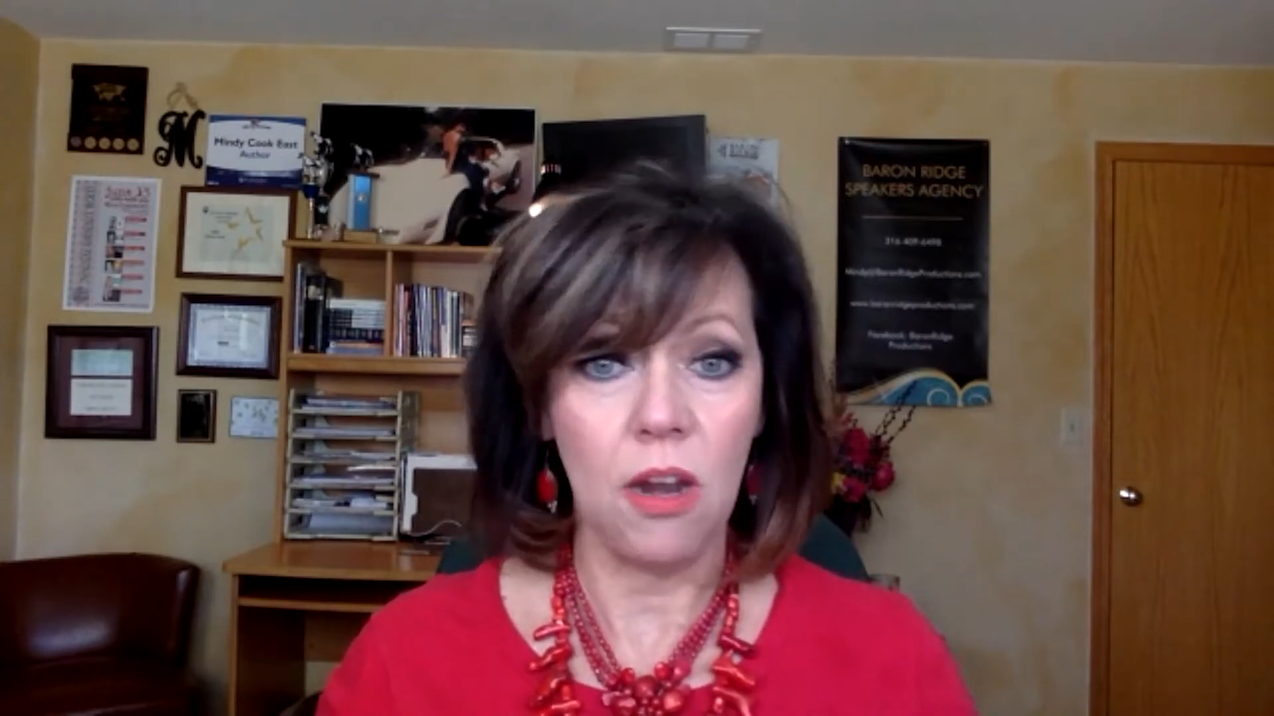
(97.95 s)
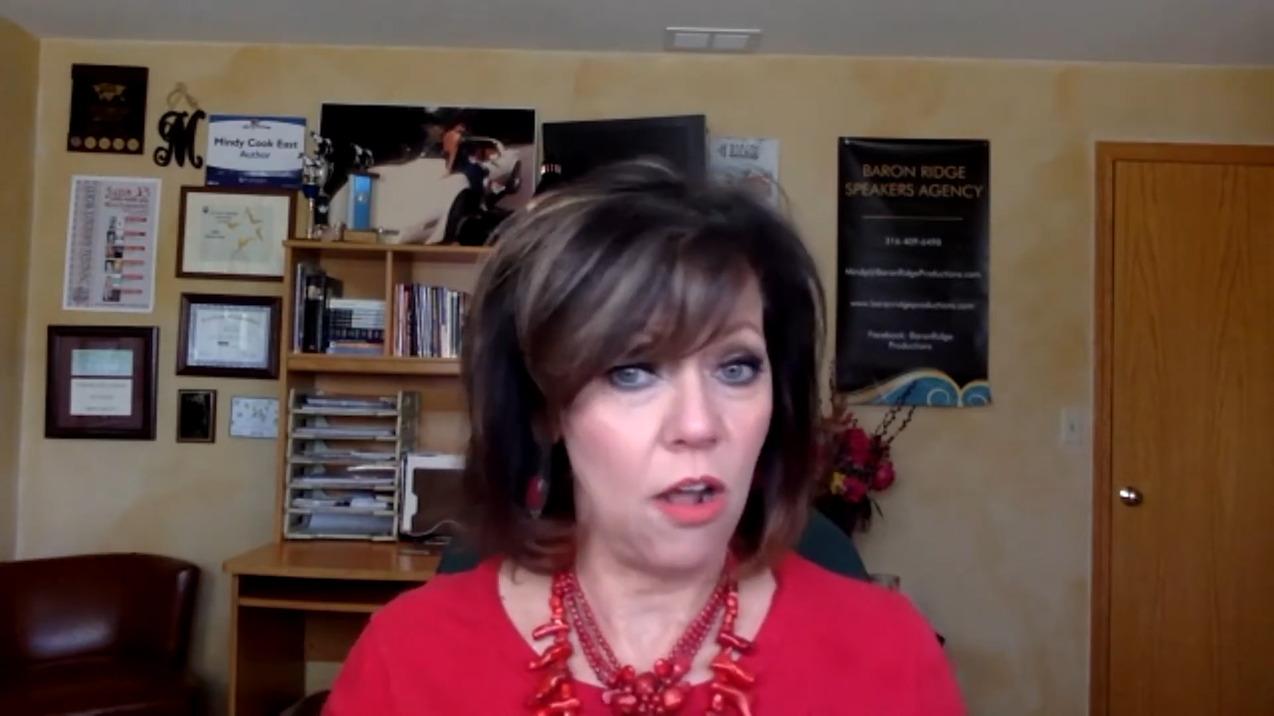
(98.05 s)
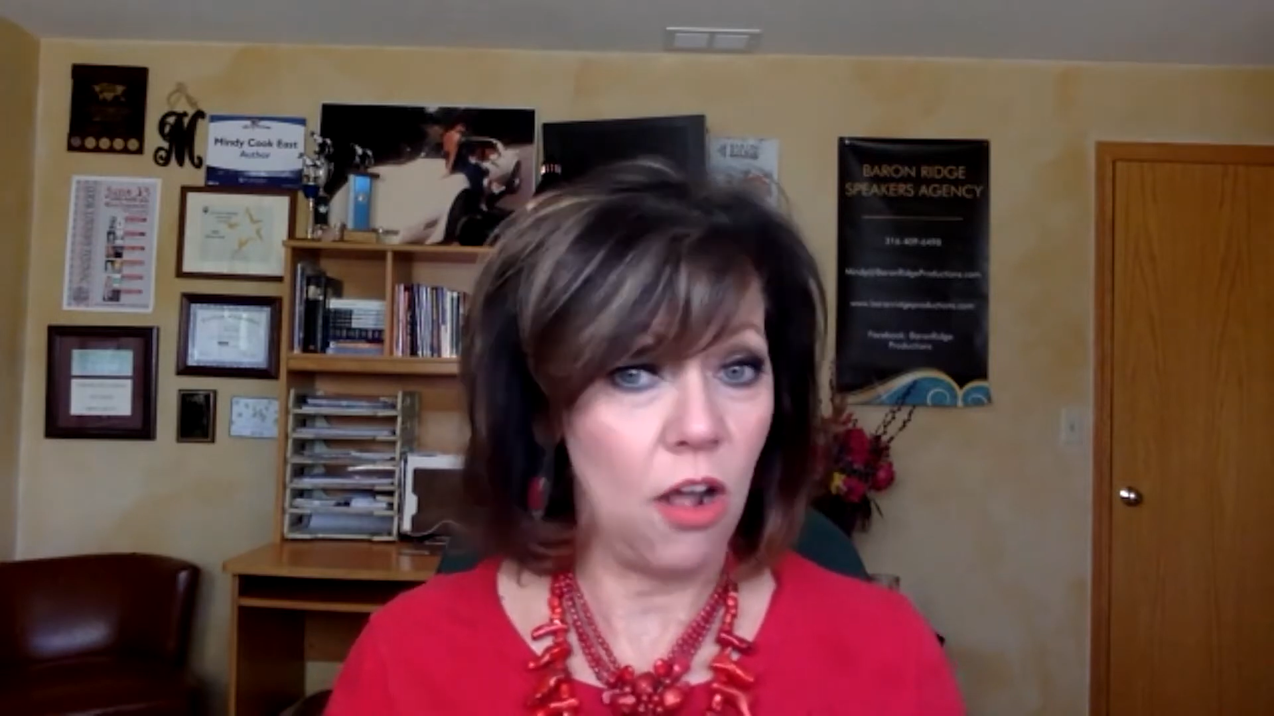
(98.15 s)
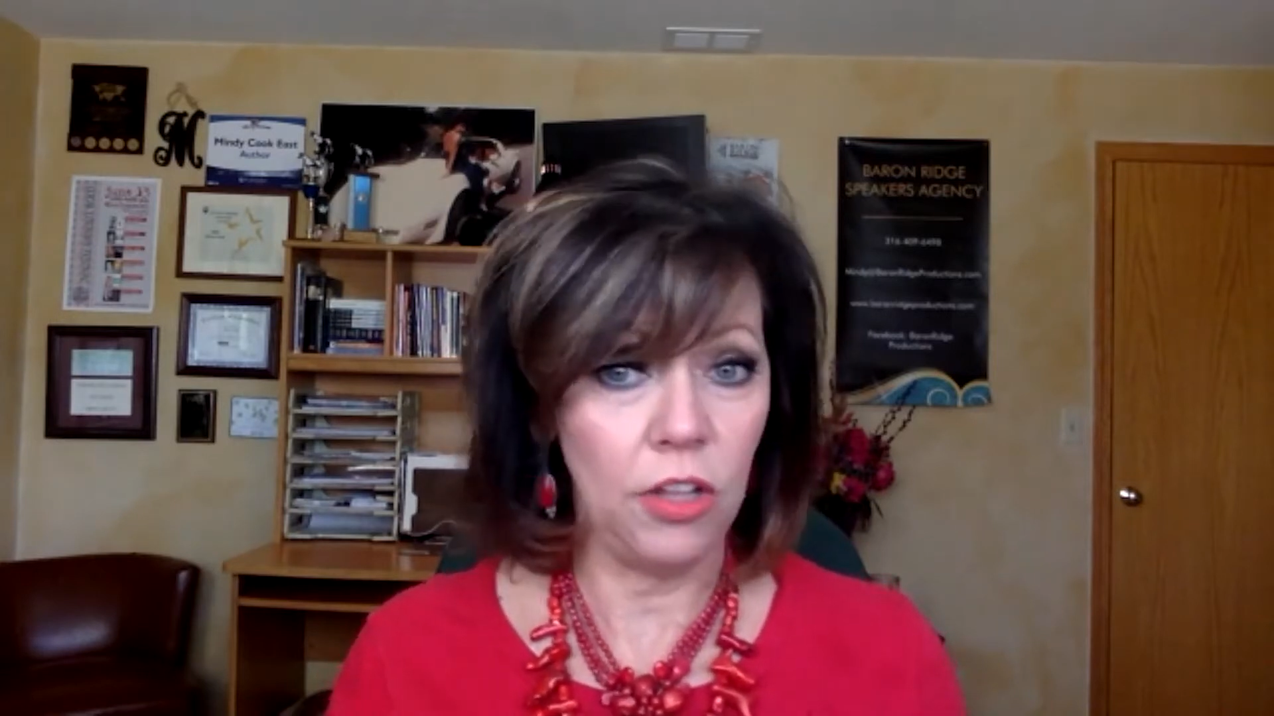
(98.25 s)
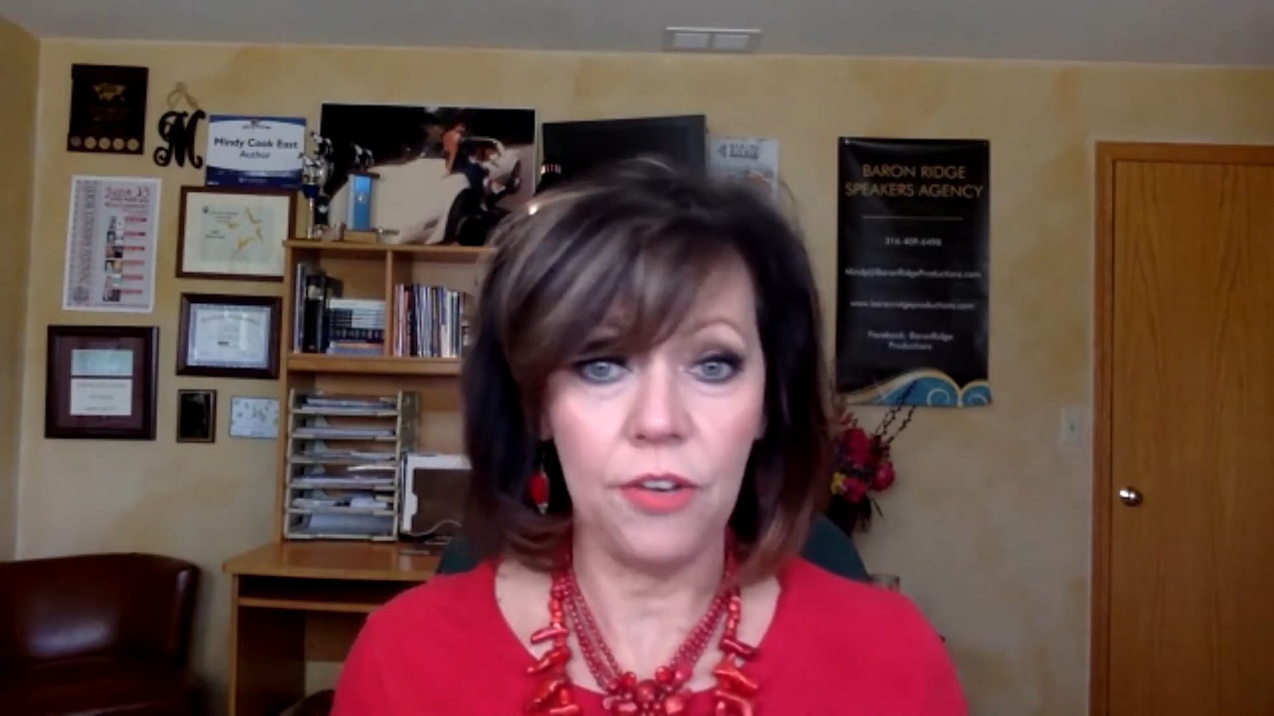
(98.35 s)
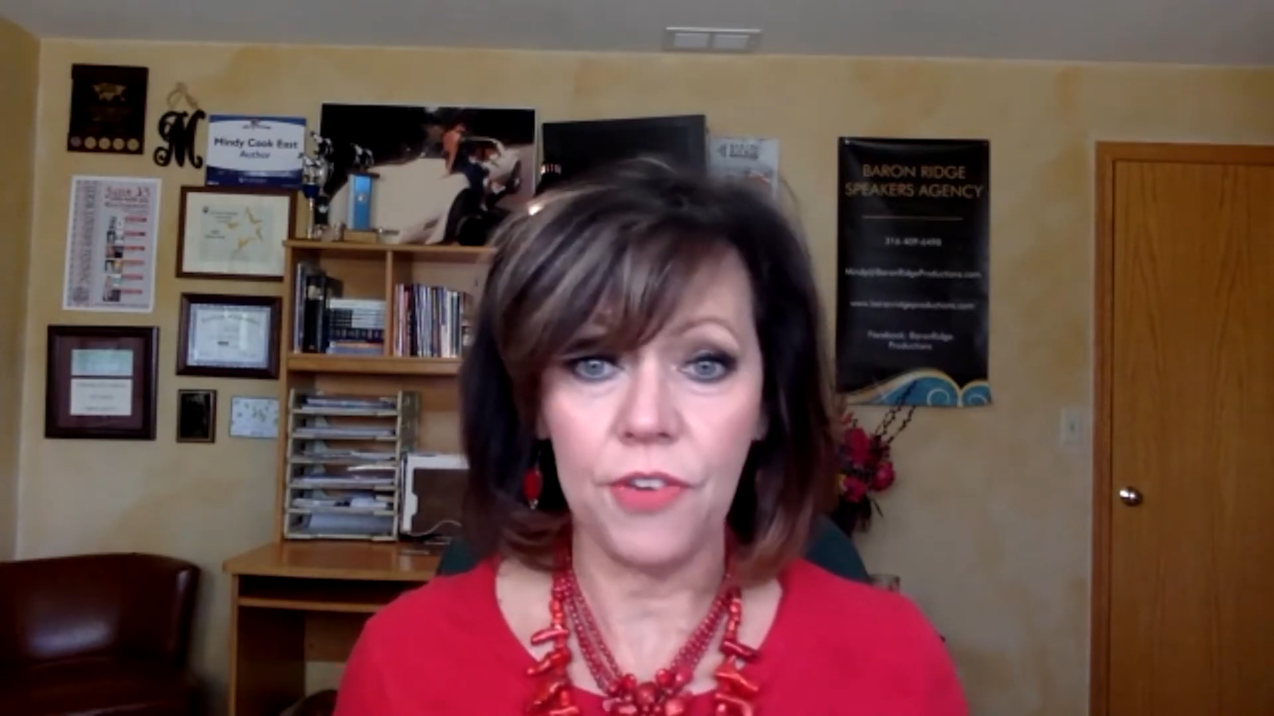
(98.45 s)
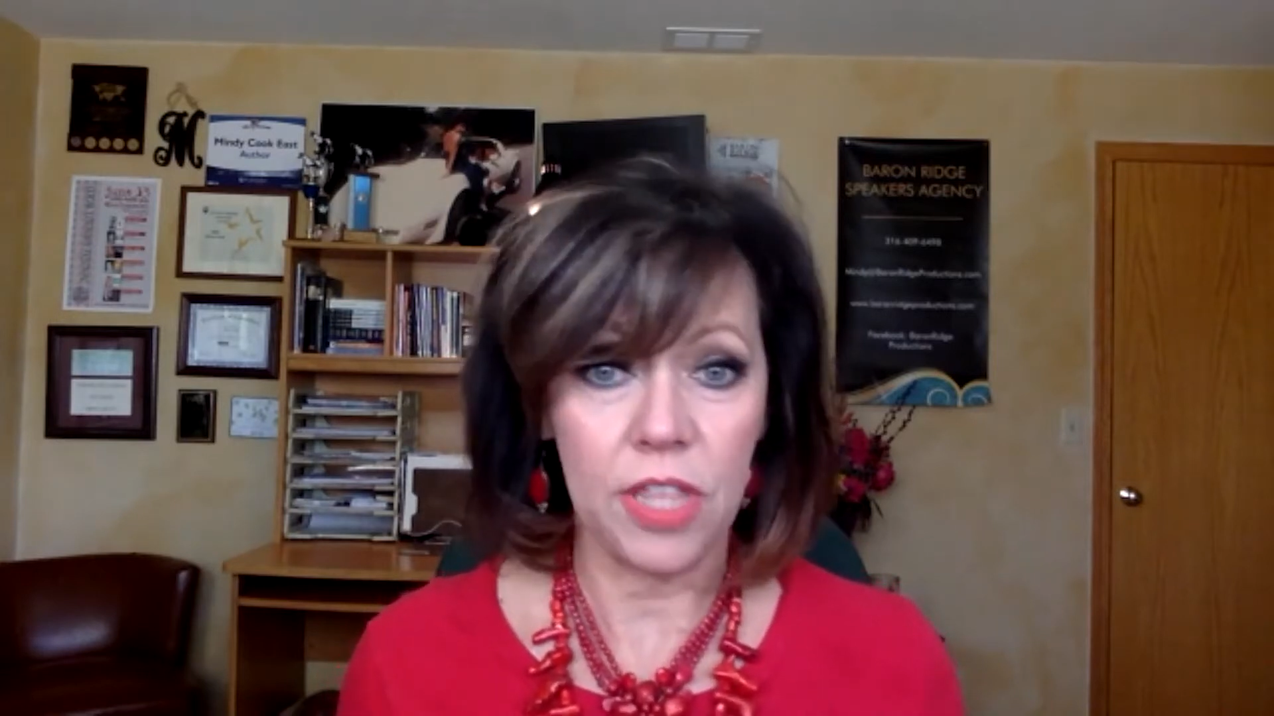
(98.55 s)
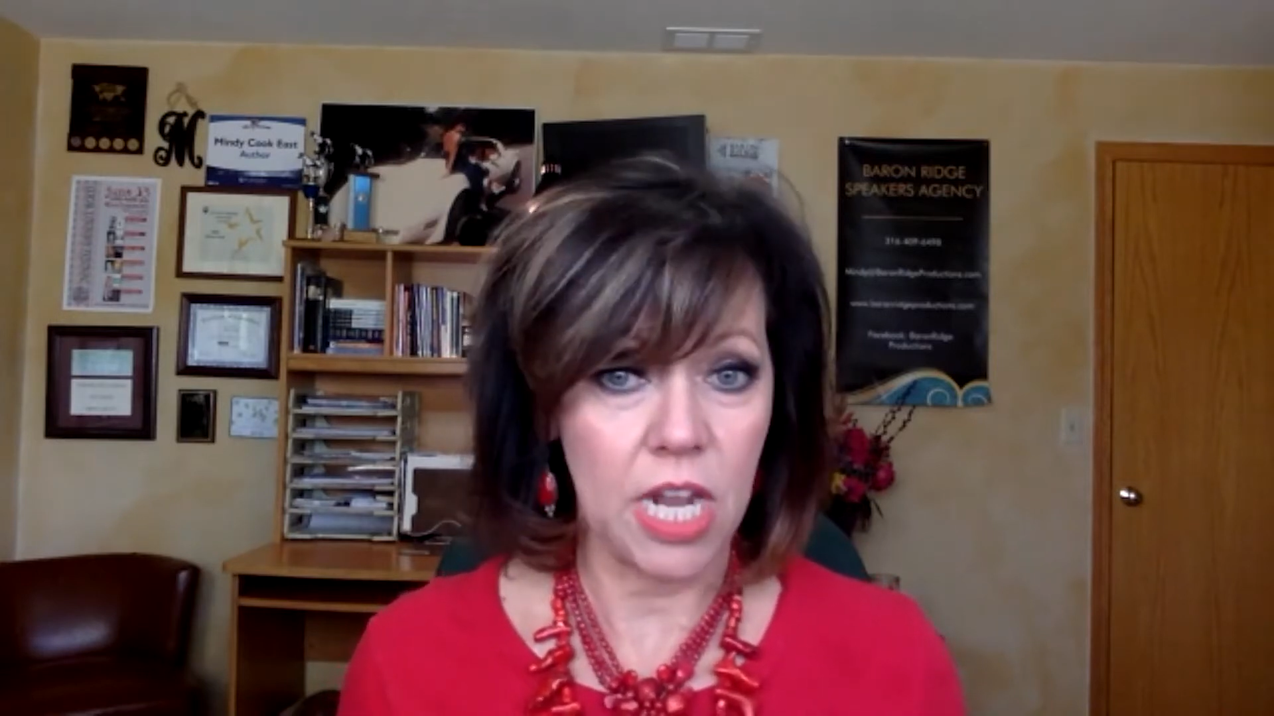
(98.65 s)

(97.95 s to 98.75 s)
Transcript: all over the